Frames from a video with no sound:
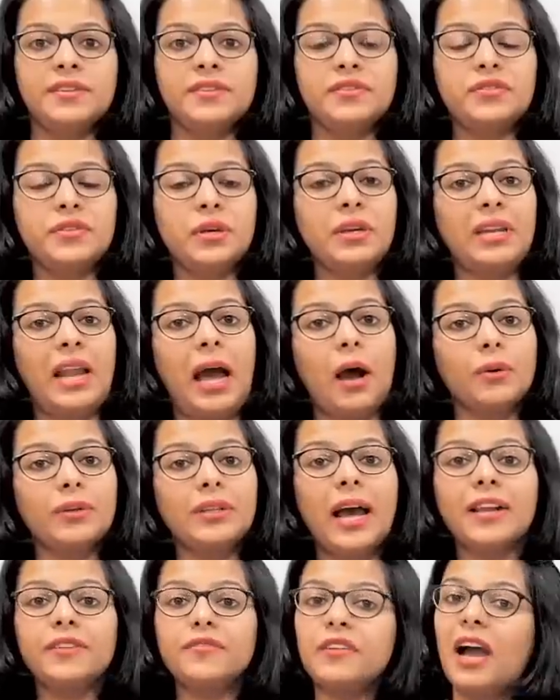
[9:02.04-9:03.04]
So now
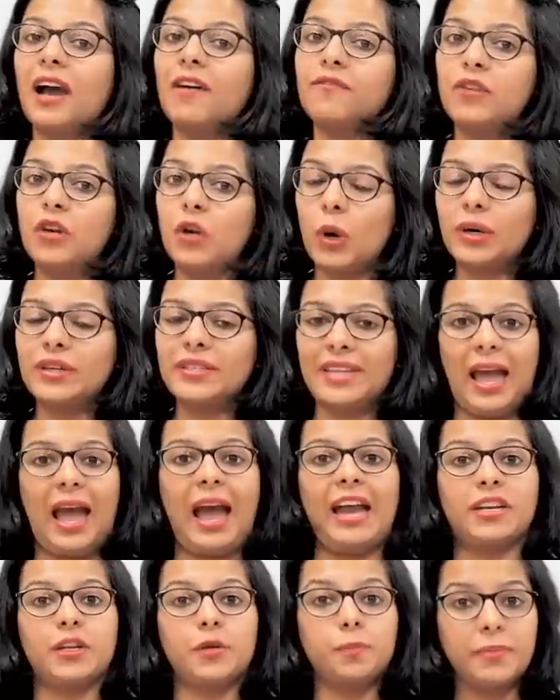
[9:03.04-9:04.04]
that we have looked
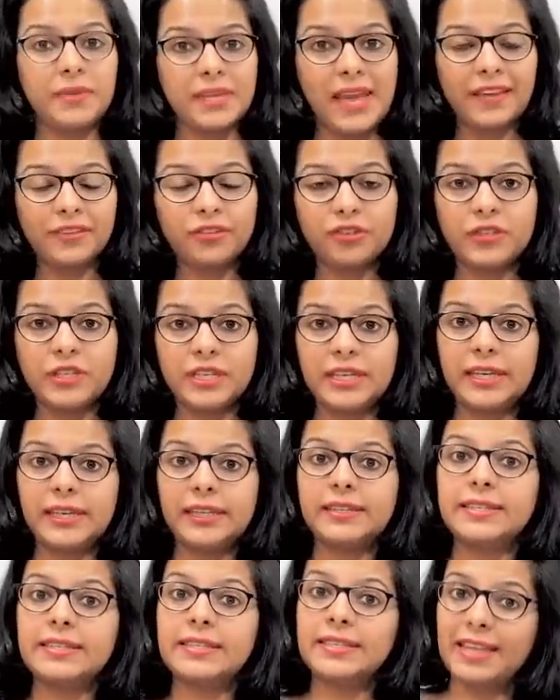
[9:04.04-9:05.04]
at
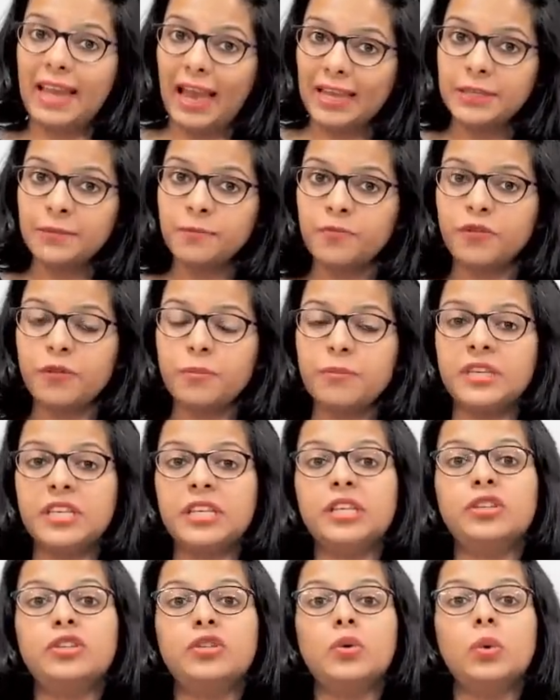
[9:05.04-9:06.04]
PhD, it's time for
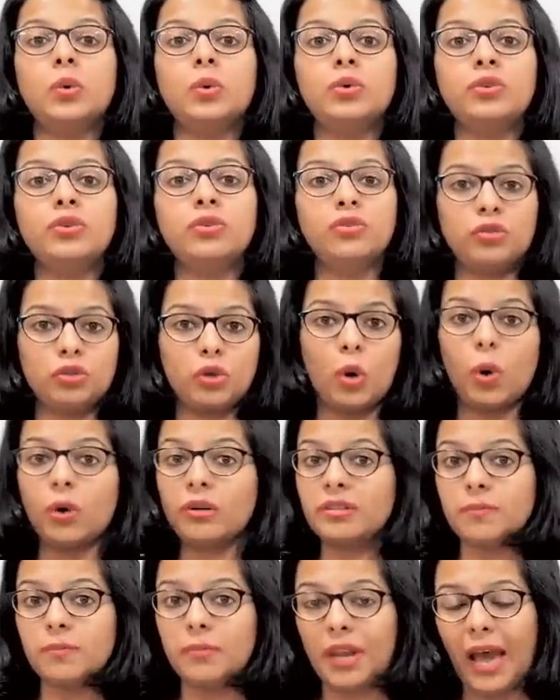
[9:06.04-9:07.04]
me to throw
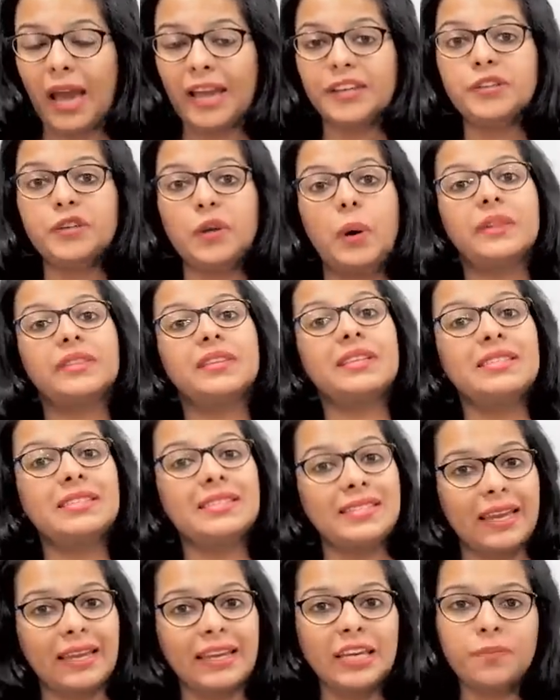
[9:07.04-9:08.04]
some light on the
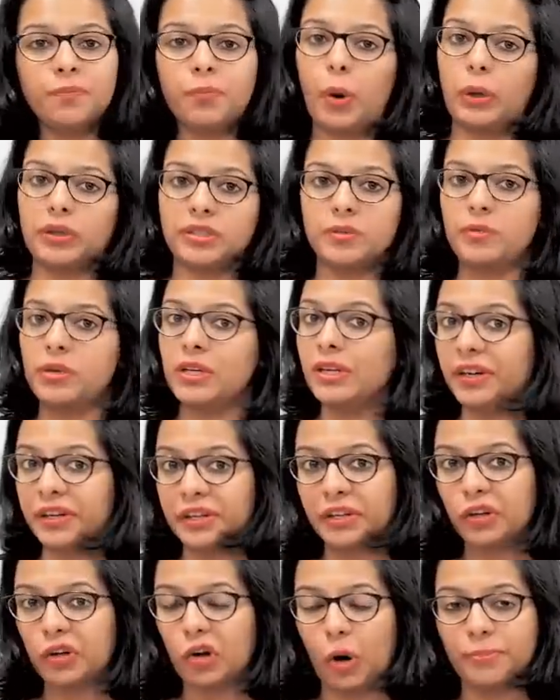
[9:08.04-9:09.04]
second possible
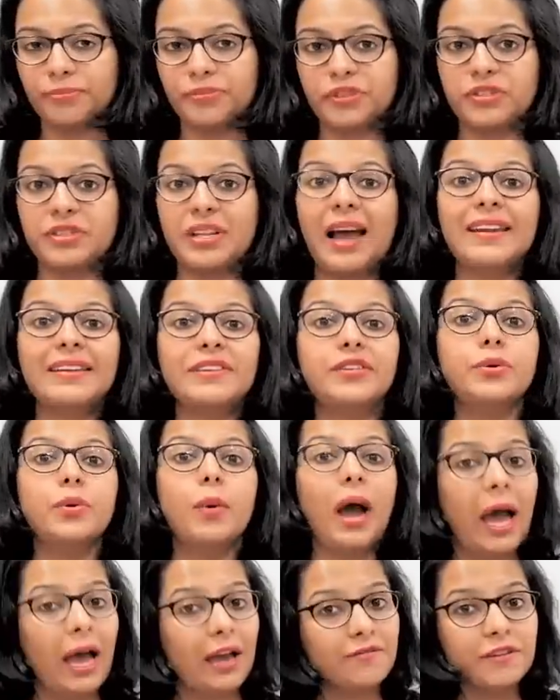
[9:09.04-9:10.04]
career option that you
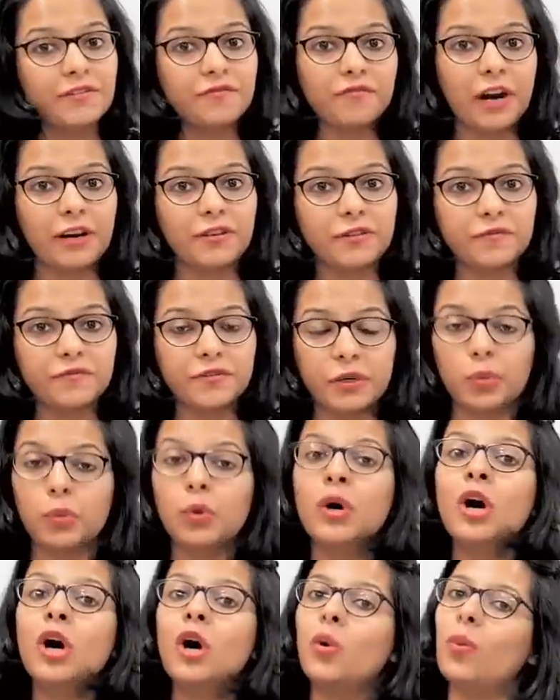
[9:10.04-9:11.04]
have in front of
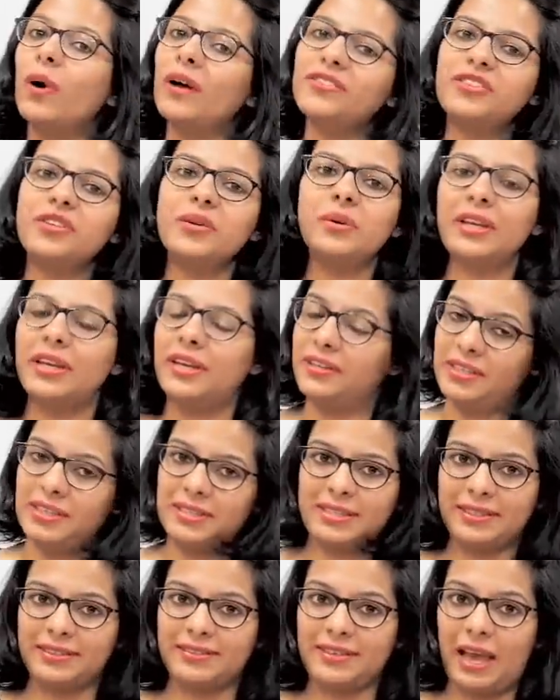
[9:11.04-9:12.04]
you once you clear
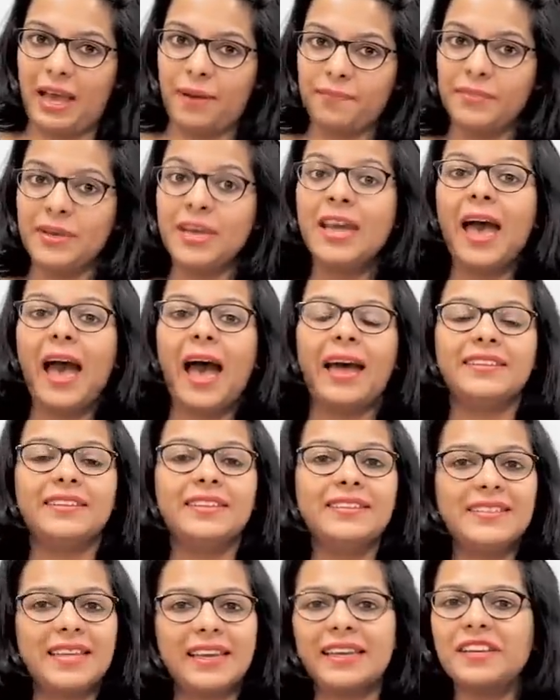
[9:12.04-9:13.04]
this exam.
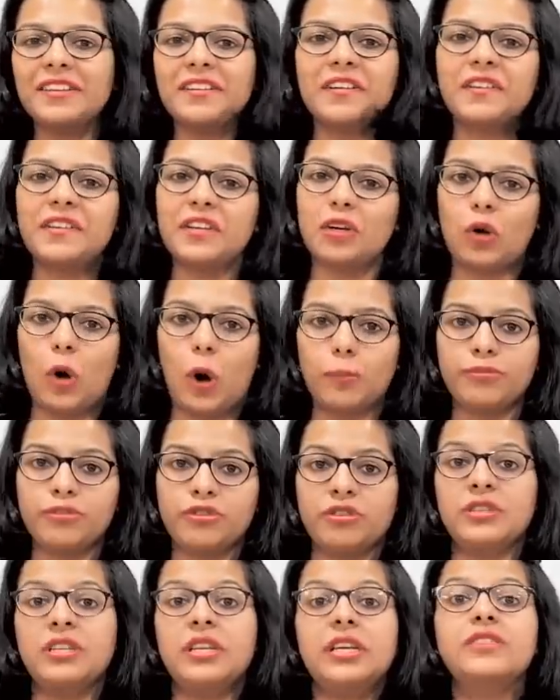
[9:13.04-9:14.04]
And the second career
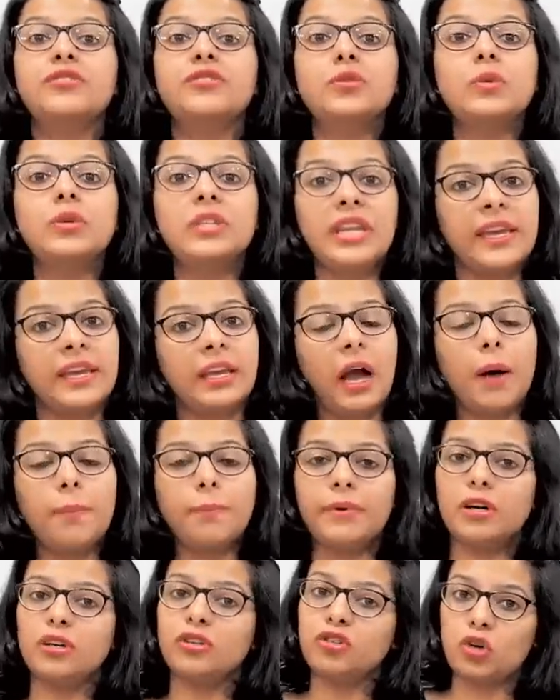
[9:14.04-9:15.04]
option is to take
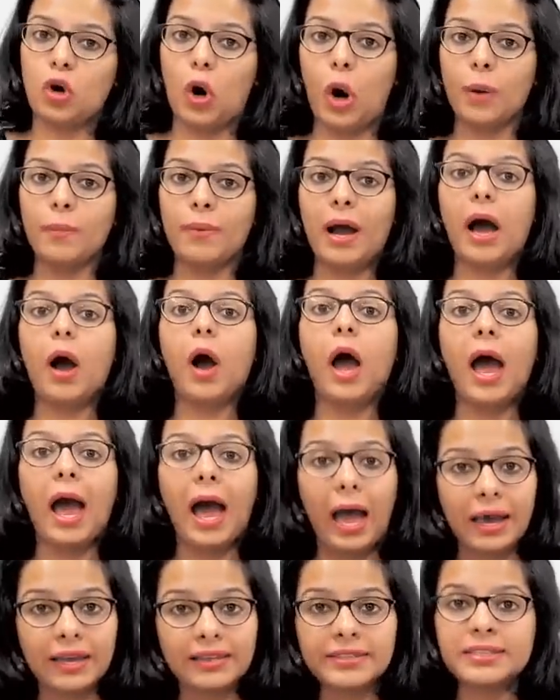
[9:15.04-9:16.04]
up a job
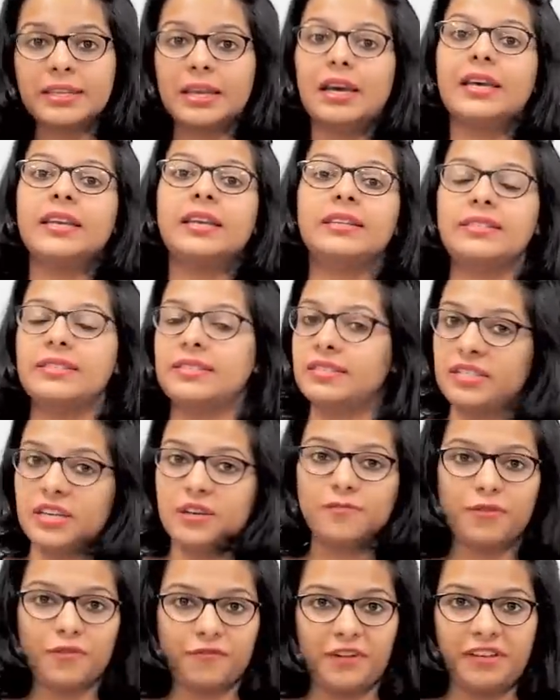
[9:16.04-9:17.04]
as an
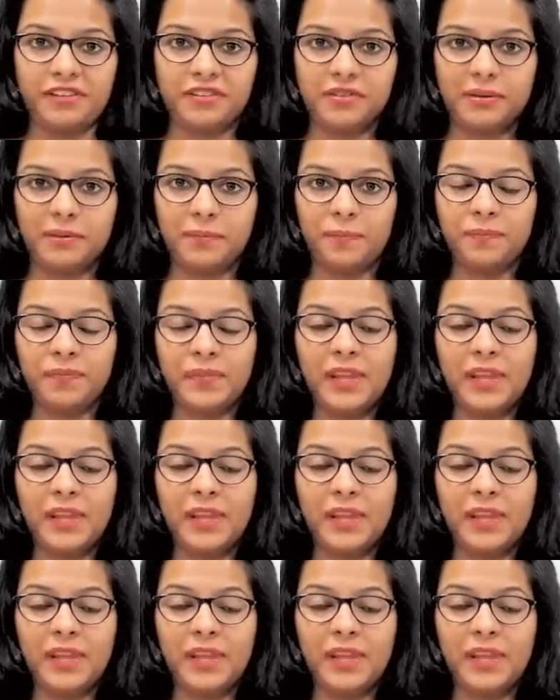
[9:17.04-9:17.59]
assistant professor.